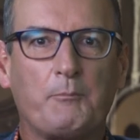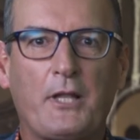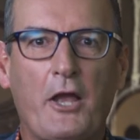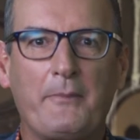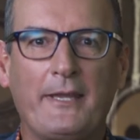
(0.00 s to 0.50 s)

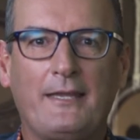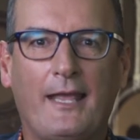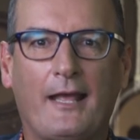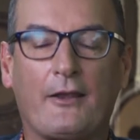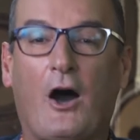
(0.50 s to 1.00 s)
blow me
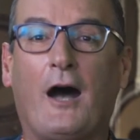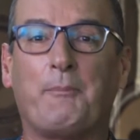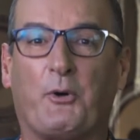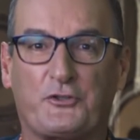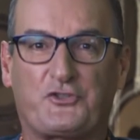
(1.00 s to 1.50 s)
down. I
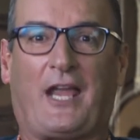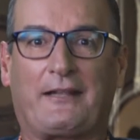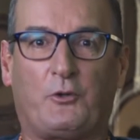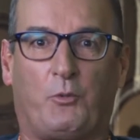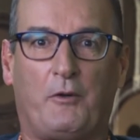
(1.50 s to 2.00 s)
bought
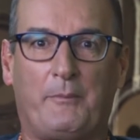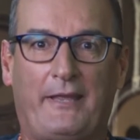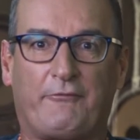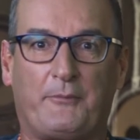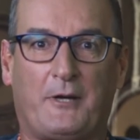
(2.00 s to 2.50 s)
Jack the
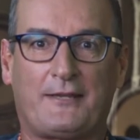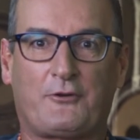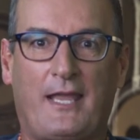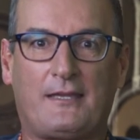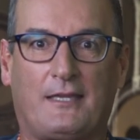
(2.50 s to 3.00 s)
Wombat for my
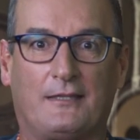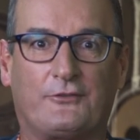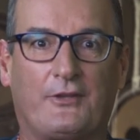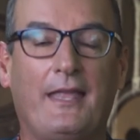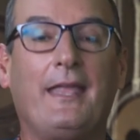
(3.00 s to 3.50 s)

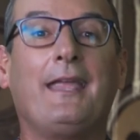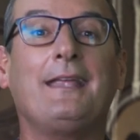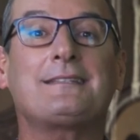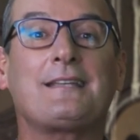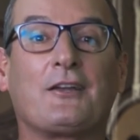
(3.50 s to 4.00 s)
grandkids.
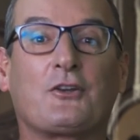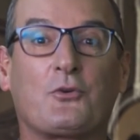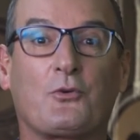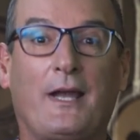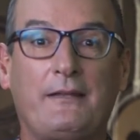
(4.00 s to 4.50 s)
It's a
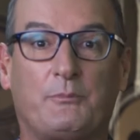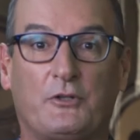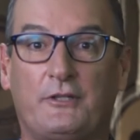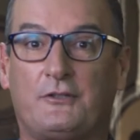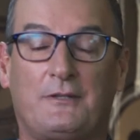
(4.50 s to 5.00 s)
great
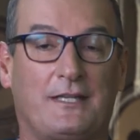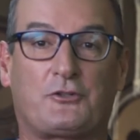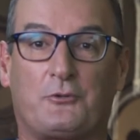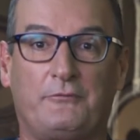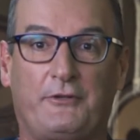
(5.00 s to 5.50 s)
book. You're doing a
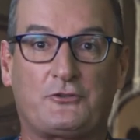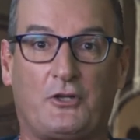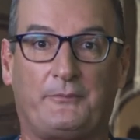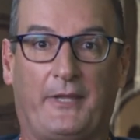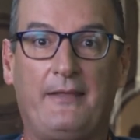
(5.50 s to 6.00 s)
terrific
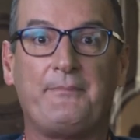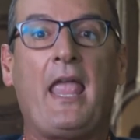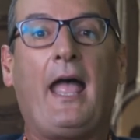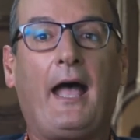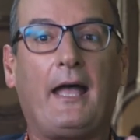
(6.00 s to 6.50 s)
job there.
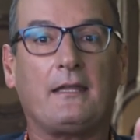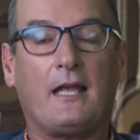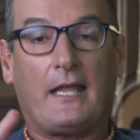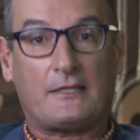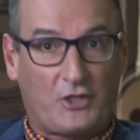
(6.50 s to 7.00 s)
Hey,
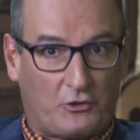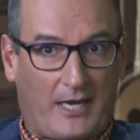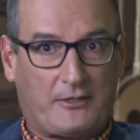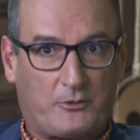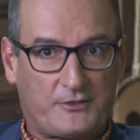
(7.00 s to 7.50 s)
it's a
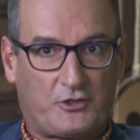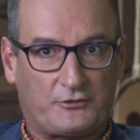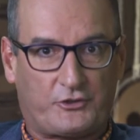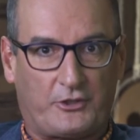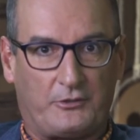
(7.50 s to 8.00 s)
great
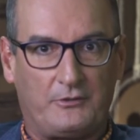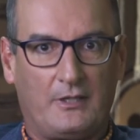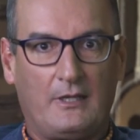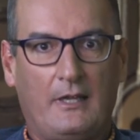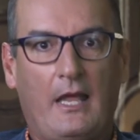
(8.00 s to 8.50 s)
question too.
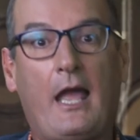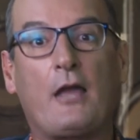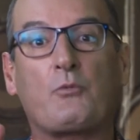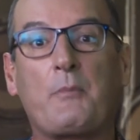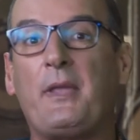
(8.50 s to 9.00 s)

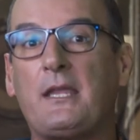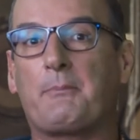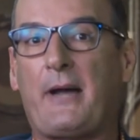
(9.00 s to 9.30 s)
Rebecca